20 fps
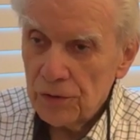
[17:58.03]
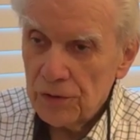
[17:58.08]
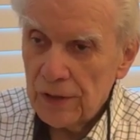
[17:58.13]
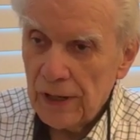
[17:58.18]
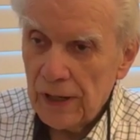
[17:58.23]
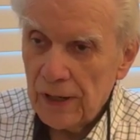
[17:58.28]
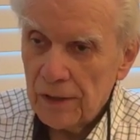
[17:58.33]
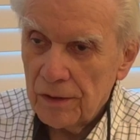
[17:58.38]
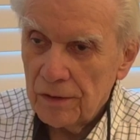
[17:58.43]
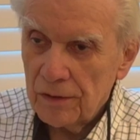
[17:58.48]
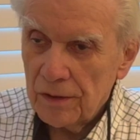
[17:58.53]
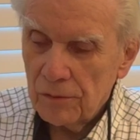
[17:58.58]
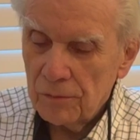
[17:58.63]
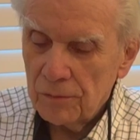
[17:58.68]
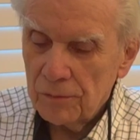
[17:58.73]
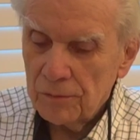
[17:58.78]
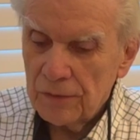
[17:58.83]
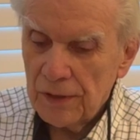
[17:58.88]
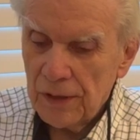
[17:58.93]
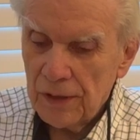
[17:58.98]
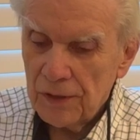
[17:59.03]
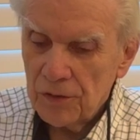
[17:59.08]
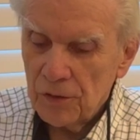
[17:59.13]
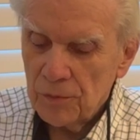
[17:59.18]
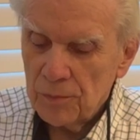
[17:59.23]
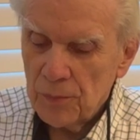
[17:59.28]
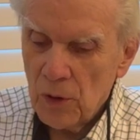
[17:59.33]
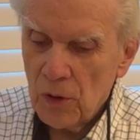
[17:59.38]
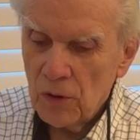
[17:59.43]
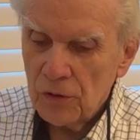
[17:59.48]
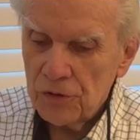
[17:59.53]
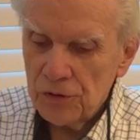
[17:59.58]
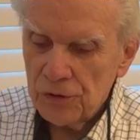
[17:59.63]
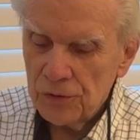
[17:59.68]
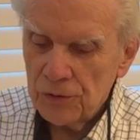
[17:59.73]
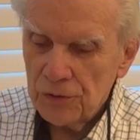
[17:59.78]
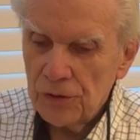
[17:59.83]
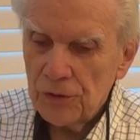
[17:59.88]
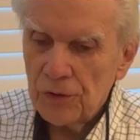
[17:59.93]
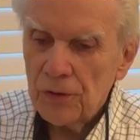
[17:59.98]
Dan, Daniel Paul
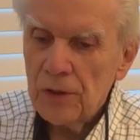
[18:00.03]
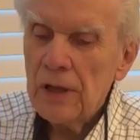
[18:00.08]
Jr.,